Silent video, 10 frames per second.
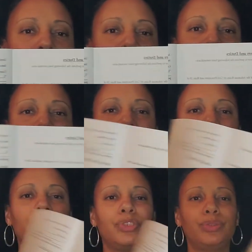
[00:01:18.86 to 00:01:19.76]
it
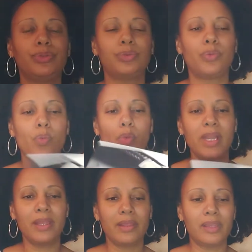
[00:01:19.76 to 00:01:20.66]
tells you
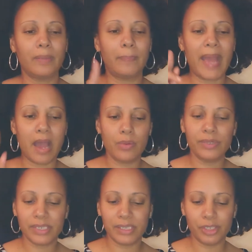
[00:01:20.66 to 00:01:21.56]
what the
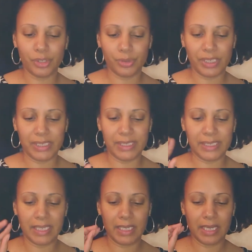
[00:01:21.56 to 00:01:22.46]
powers and
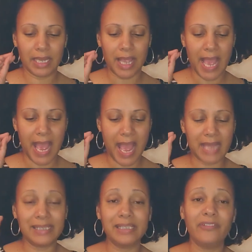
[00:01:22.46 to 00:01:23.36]
duties,
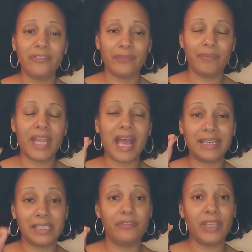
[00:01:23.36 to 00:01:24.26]

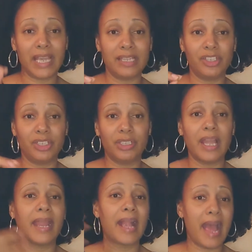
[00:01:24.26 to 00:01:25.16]
identification,
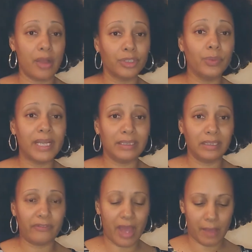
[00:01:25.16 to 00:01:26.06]
like how you
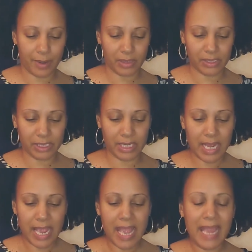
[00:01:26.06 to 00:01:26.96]
identify a person,
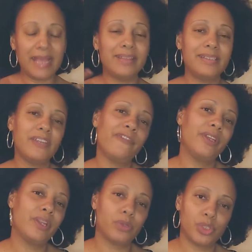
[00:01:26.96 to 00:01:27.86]
and the different
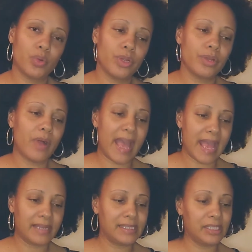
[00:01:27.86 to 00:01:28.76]
notarial
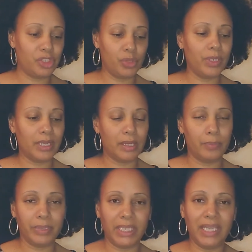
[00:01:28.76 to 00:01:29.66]
acts that you can
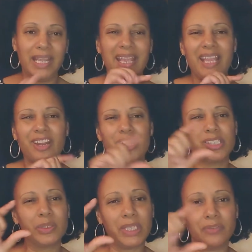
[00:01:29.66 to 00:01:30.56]
complete. It
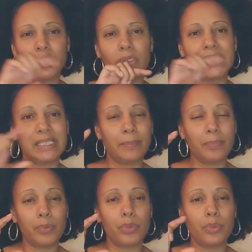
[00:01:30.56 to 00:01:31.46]
also gives you
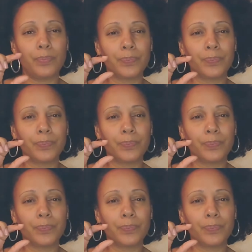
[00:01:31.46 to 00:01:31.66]
sample